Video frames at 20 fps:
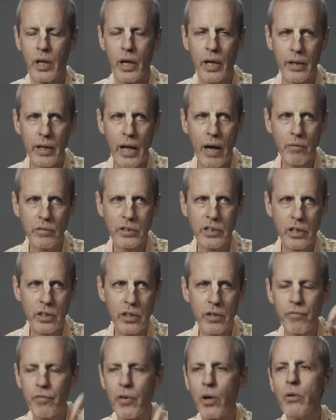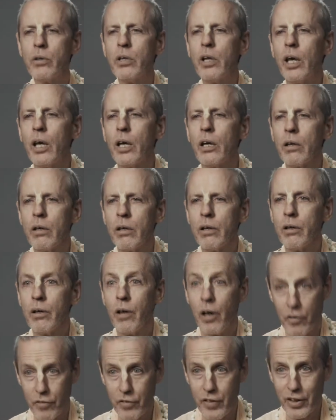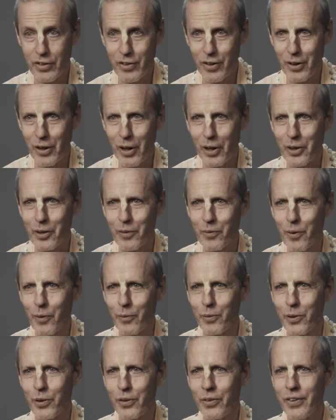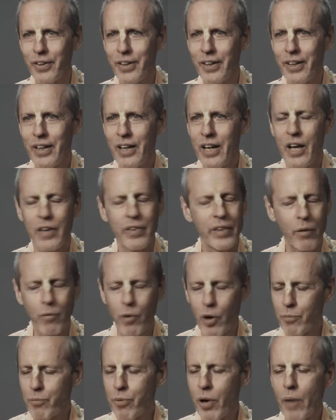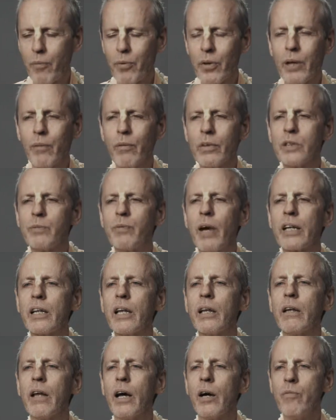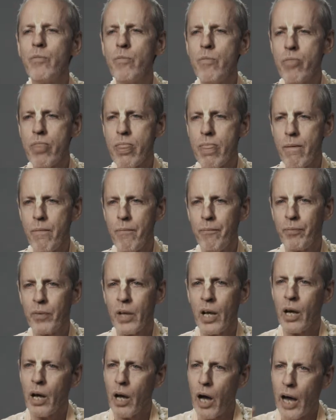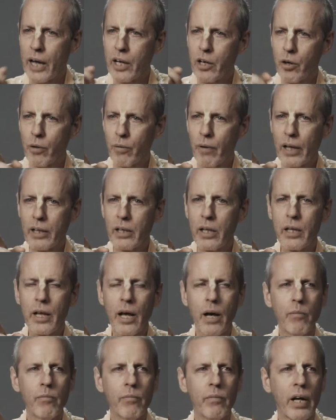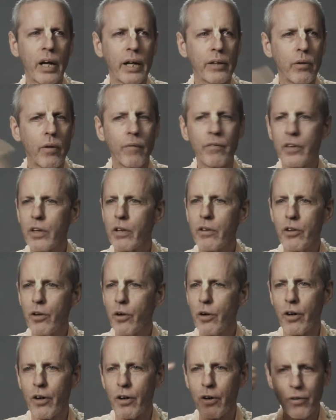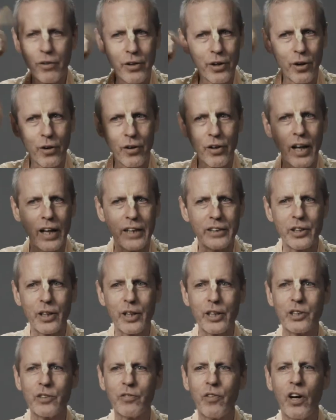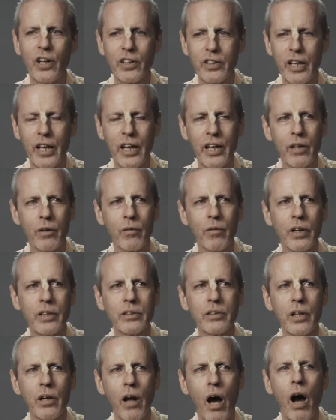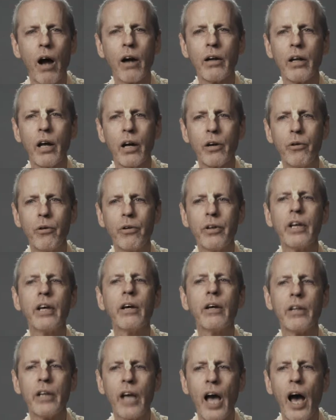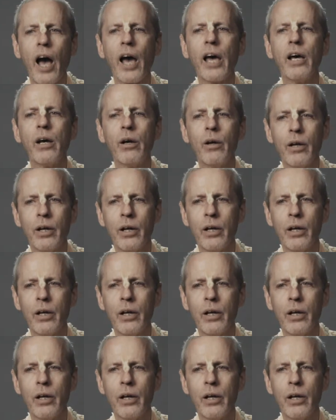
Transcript: And that was a devotee of Nityananda Prabhu. They weren't properly respecting them. I corrected them and I told them, your logic is faulty. What is it? Ardha Kuki Nyai?